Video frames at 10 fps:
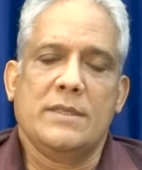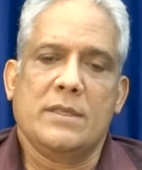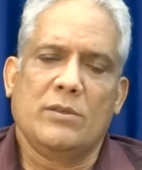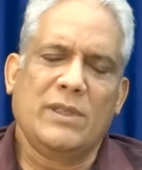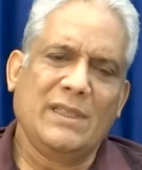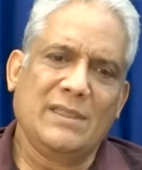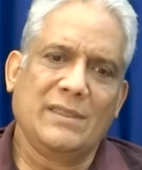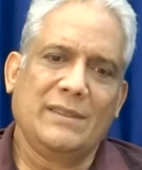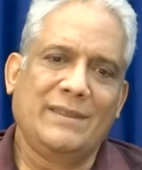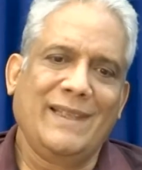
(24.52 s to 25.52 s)
So
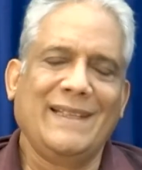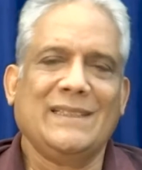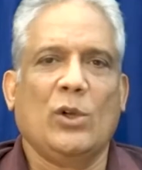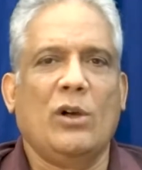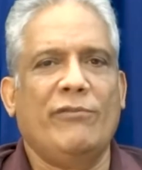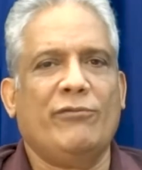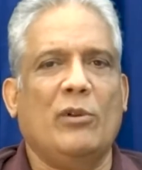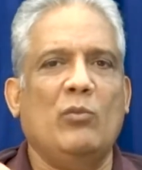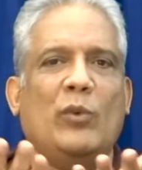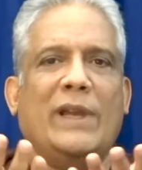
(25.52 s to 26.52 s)
this takes
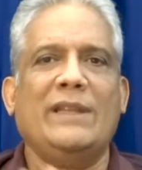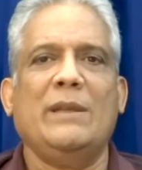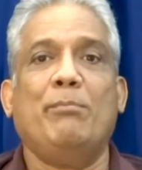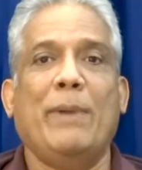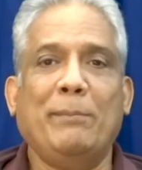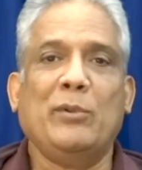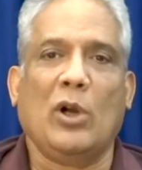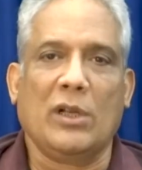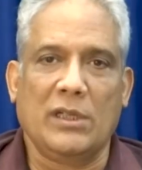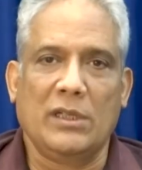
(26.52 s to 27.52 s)
off from where the Pep
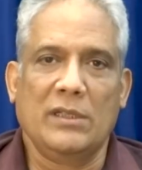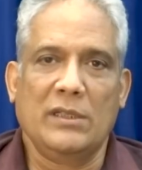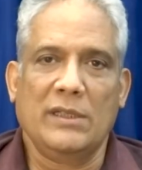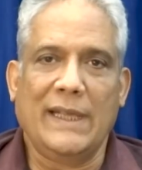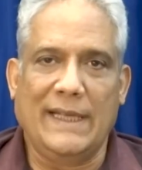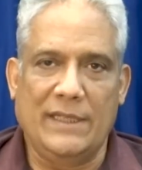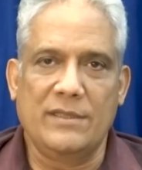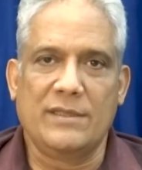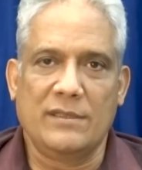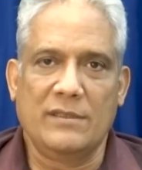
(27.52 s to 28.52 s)
Talk
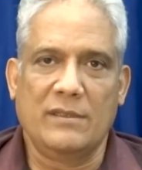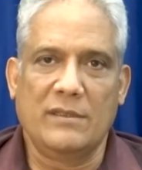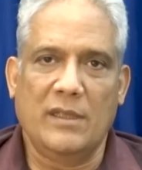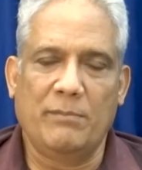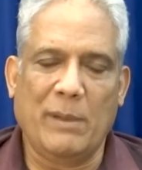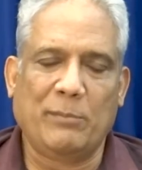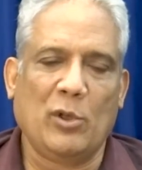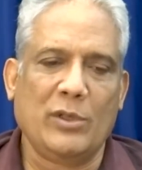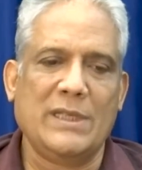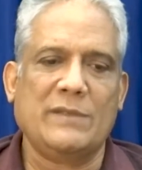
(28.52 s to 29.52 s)
ends, and
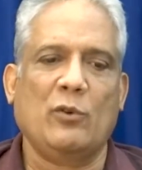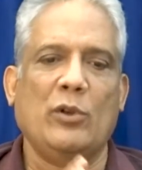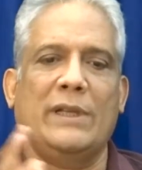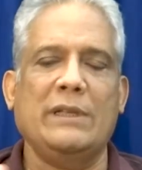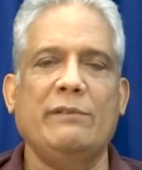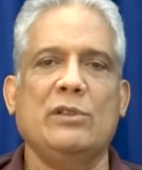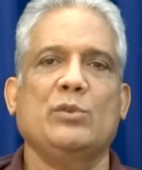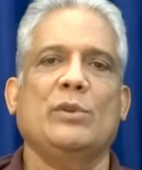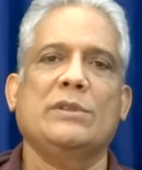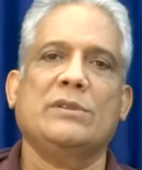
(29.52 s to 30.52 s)
Pep Talk is for
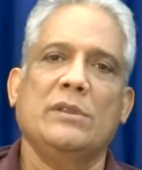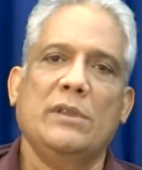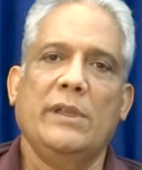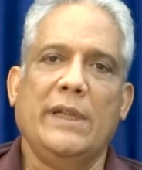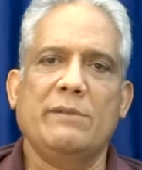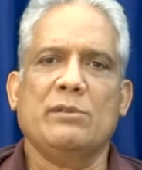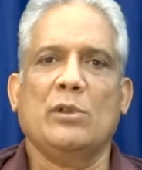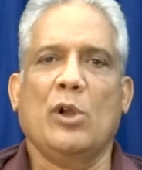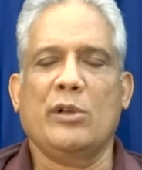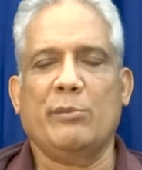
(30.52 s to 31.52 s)
individuals,
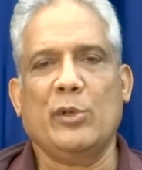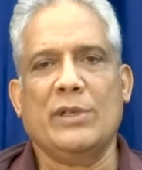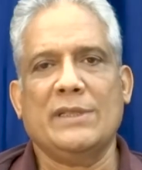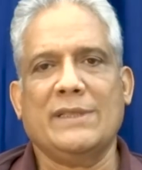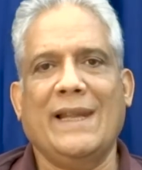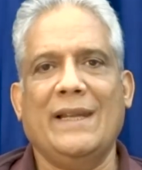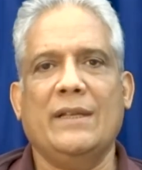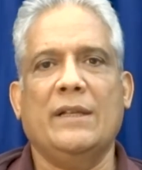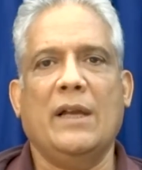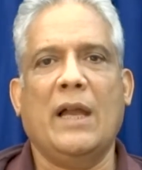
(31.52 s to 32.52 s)
individual contributors
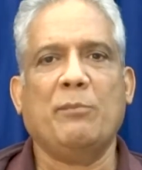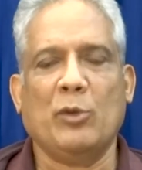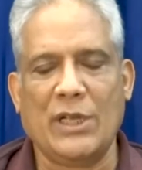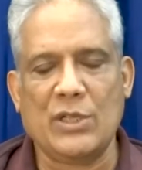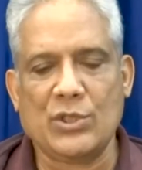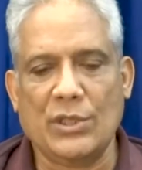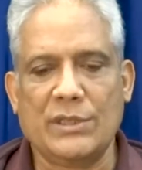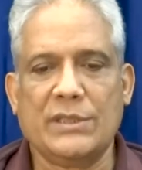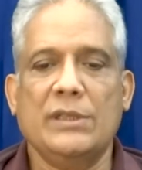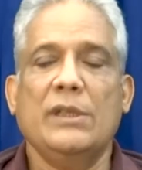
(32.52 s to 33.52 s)
and high
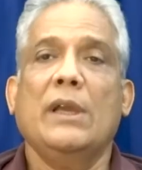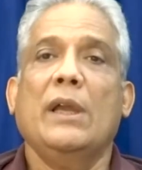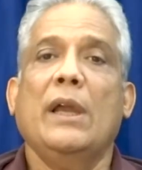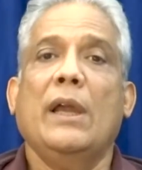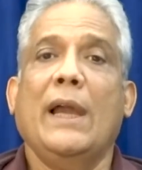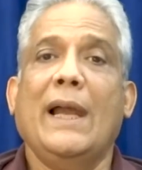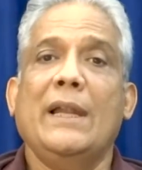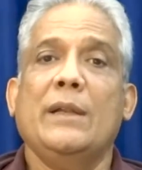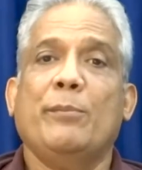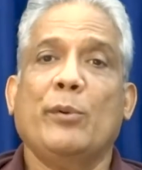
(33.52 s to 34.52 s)
potentials.
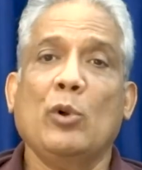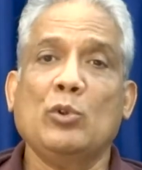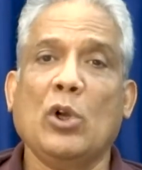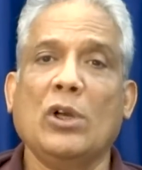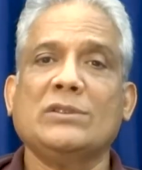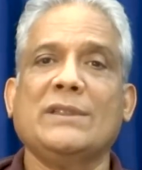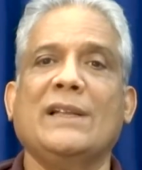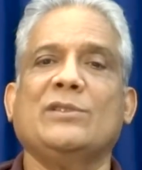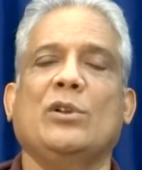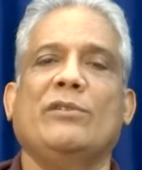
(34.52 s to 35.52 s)
And Pro Talk
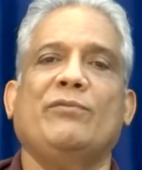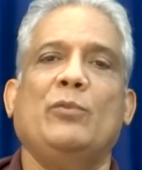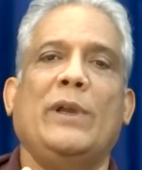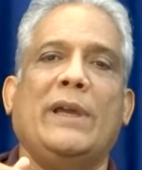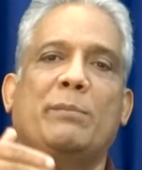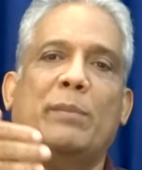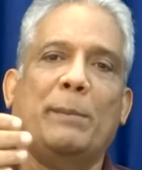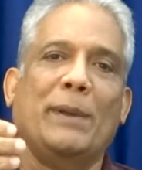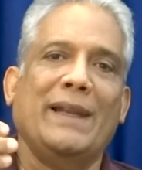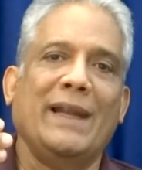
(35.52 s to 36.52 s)
starts off where
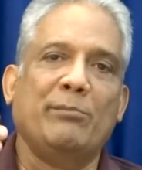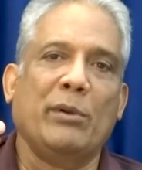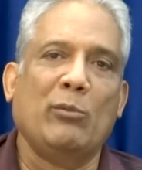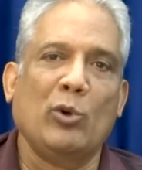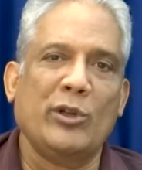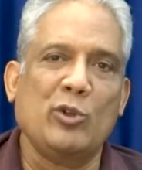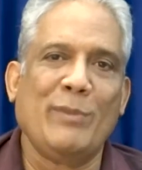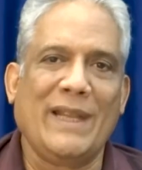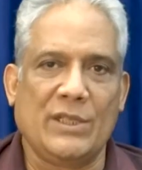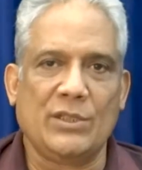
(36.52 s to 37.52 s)
people get promoted
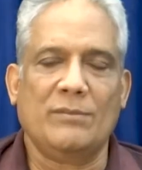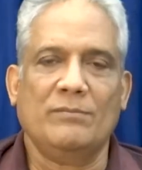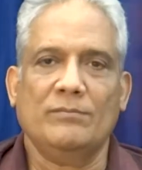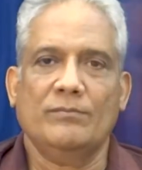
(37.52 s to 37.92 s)
to manager.